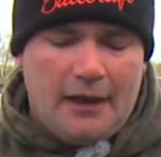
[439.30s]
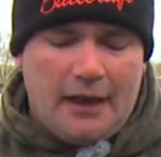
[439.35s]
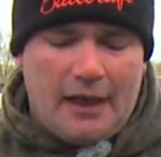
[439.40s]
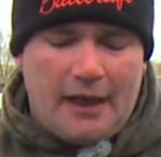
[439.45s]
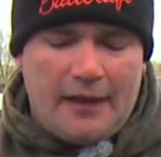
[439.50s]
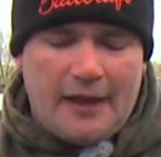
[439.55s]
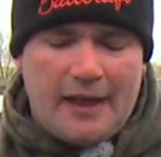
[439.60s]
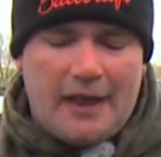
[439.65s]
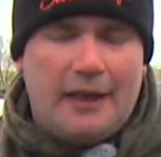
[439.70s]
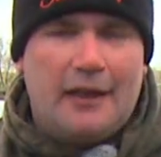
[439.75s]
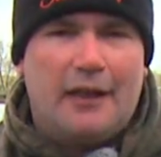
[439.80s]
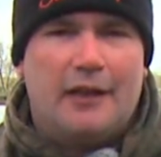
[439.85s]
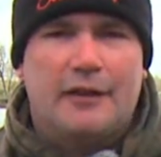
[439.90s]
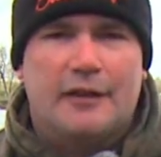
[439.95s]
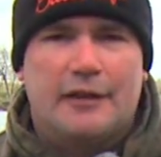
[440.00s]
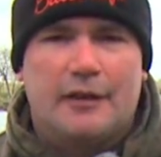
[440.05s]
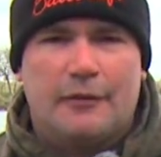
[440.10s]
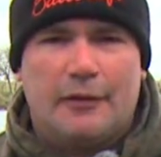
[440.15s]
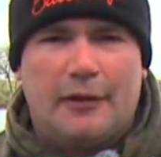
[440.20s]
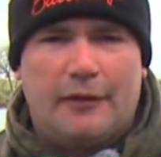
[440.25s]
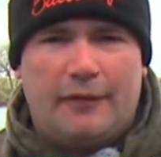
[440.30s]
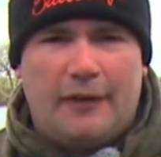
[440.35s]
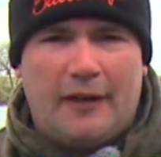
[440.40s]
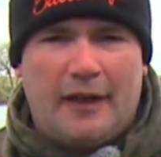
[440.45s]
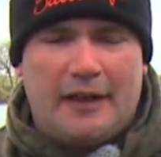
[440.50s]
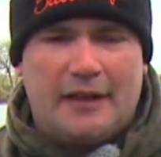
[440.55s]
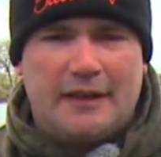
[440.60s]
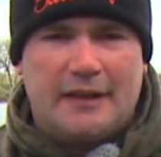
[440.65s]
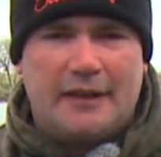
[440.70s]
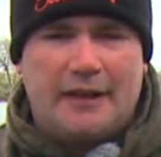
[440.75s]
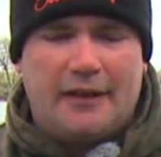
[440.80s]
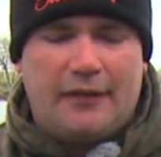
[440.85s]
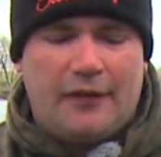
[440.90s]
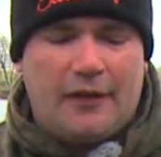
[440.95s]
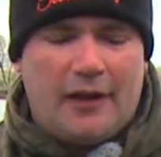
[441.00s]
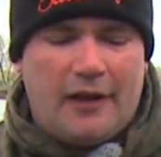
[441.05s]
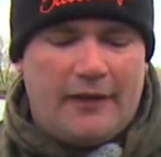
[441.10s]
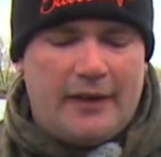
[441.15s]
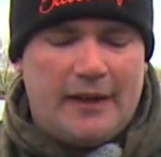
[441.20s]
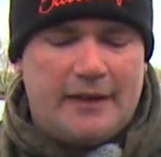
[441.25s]
And that loads the rod faster.
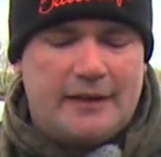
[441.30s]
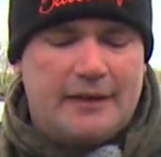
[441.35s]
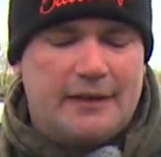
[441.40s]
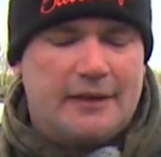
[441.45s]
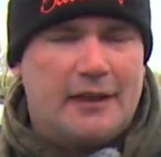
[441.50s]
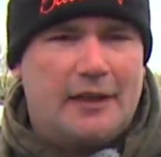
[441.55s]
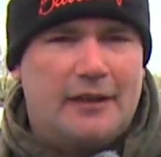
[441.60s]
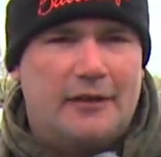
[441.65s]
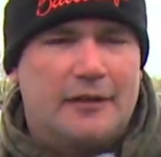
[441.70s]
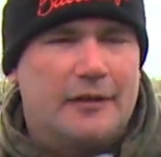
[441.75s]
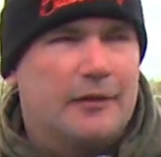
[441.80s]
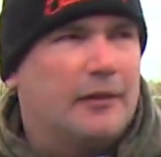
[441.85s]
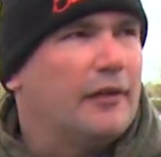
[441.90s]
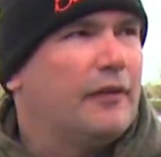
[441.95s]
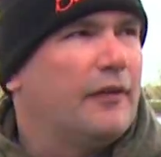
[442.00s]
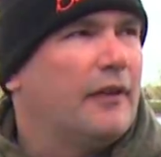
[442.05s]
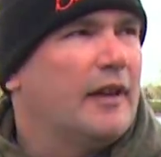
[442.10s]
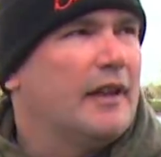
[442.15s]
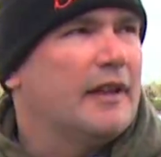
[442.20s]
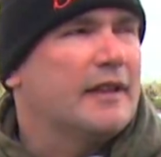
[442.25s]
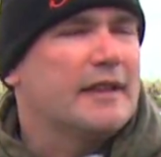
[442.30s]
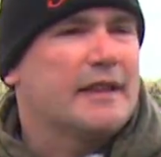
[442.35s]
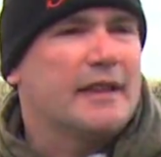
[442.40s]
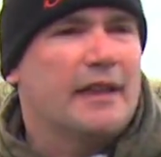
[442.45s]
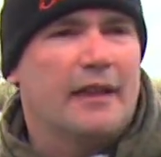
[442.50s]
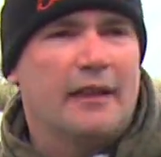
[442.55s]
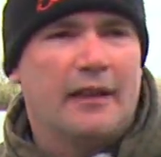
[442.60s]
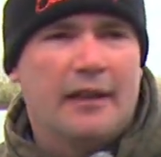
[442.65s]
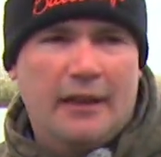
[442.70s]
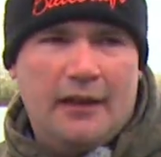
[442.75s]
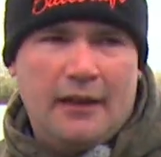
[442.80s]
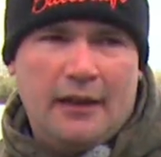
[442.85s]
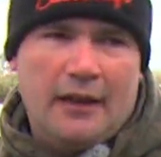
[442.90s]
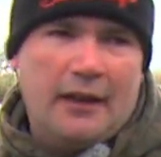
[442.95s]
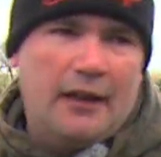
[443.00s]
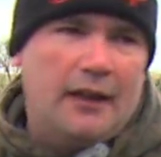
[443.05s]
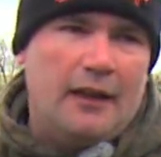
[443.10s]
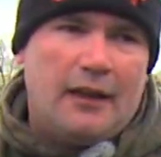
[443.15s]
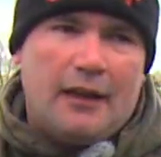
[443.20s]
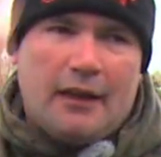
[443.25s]
5 ounces loads the rod faster,
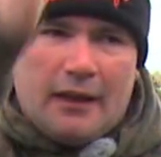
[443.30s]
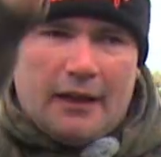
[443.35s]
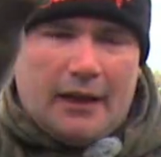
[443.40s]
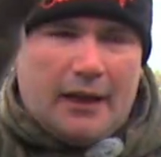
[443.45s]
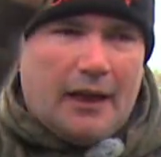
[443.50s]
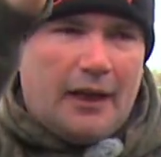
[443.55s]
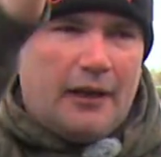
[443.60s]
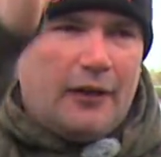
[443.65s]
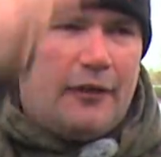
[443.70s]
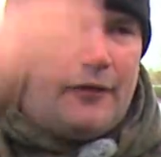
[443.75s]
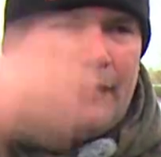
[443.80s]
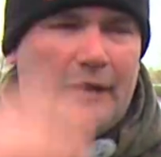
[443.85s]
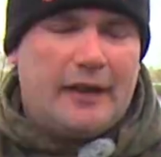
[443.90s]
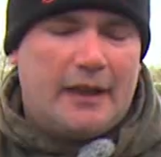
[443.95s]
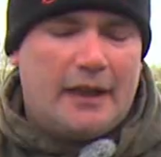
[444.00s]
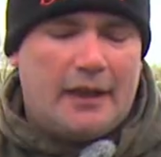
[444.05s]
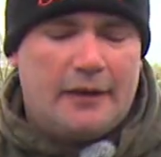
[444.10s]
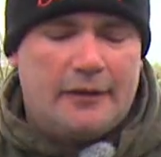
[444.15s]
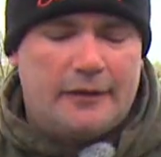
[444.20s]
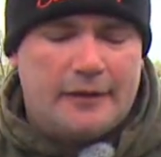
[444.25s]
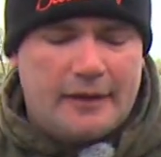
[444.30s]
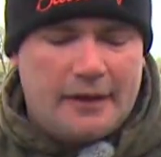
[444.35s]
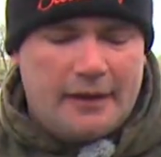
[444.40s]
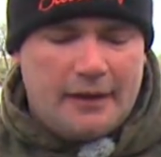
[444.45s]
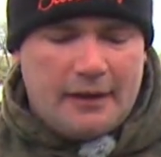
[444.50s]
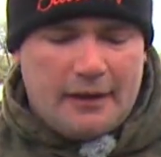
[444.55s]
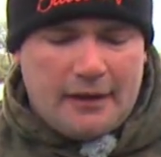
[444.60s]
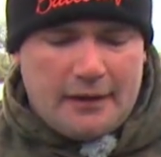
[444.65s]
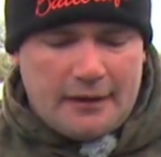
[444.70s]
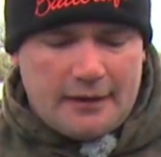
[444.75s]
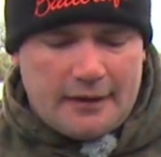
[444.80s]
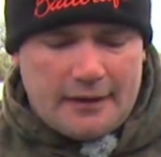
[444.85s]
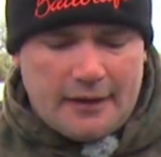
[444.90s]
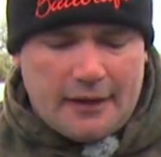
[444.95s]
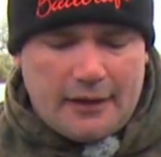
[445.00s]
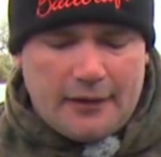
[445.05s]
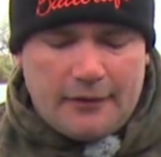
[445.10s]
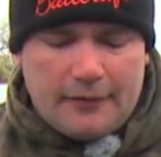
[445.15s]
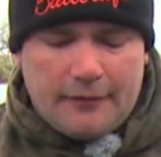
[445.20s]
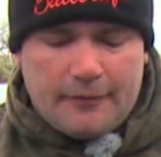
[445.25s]
and off it goes.
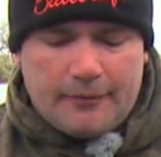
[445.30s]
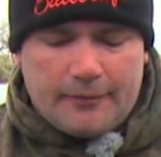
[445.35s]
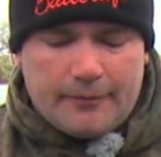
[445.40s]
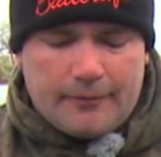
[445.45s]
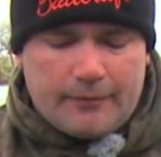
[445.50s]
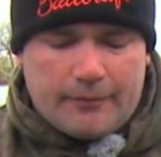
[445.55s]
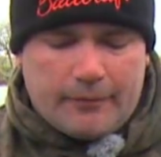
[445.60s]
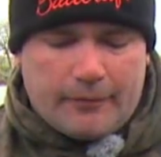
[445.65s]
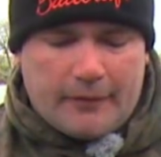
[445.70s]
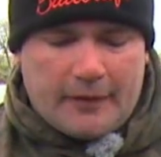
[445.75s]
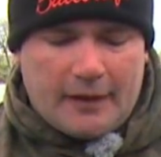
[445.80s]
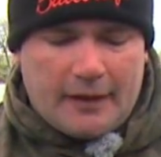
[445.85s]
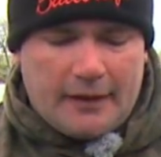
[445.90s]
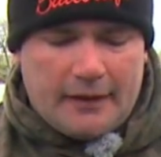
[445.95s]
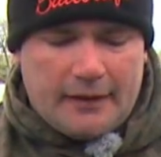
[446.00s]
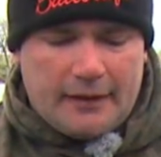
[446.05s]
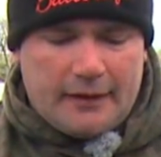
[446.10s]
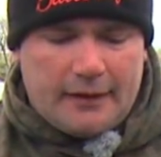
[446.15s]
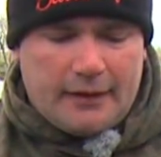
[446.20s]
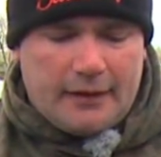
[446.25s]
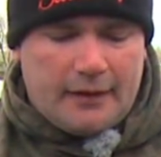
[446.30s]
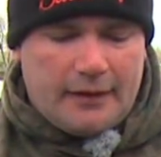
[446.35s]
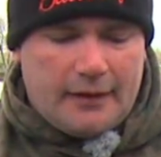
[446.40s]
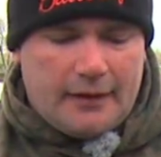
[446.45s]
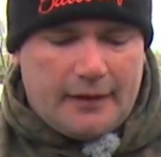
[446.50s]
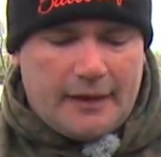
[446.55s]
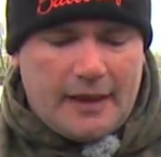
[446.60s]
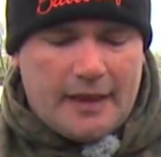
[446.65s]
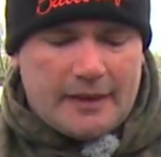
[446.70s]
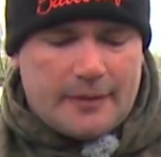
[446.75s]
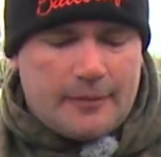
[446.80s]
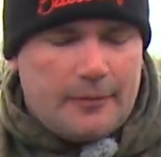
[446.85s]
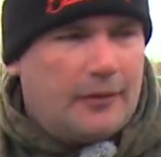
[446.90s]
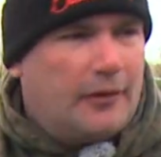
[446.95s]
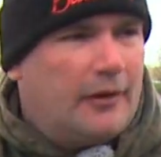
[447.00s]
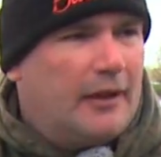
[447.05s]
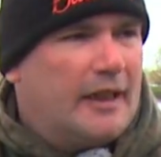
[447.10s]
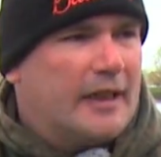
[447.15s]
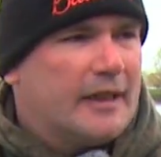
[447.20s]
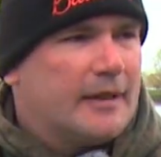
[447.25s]
So that's
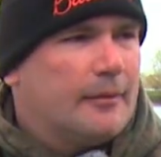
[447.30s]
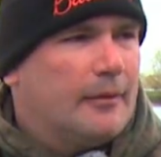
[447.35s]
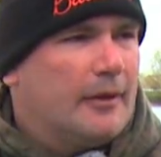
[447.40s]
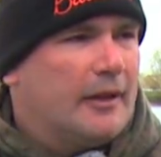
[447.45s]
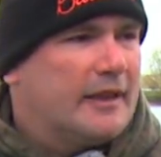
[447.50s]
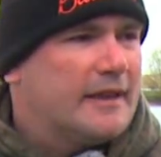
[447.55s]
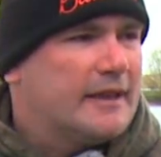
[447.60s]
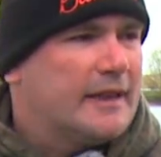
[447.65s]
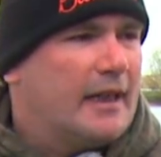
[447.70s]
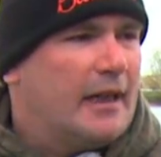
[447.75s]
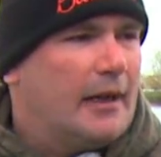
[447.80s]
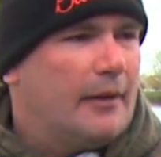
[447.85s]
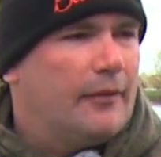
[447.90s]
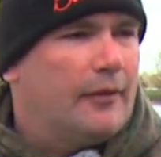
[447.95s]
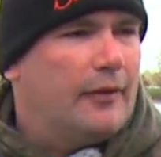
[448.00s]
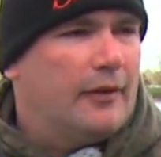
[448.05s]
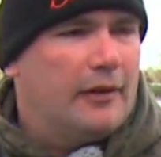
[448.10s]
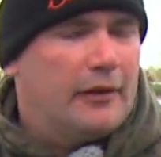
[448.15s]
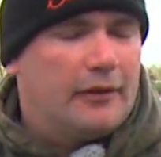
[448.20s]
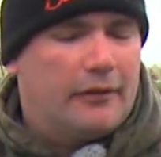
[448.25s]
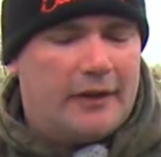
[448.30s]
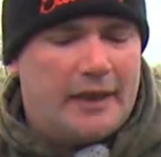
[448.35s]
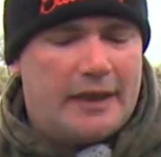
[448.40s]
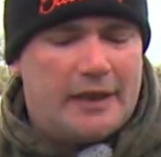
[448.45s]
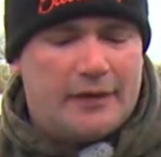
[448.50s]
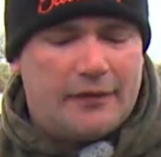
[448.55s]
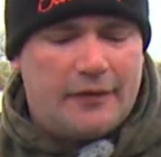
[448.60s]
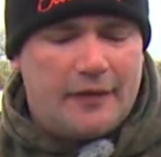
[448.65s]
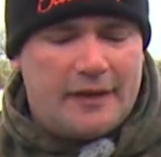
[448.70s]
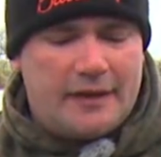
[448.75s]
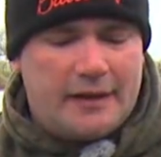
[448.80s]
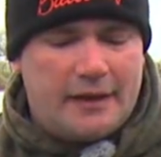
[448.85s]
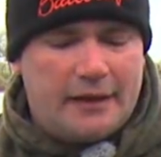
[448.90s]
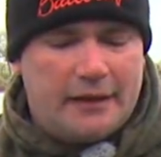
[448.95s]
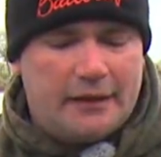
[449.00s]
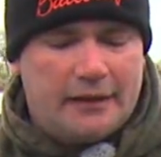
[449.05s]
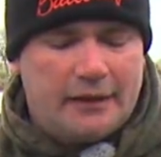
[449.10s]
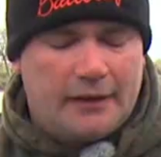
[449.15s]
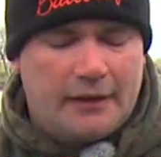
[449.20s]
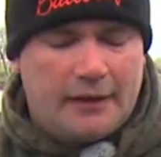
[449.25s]
more or less my setup for long range fishing.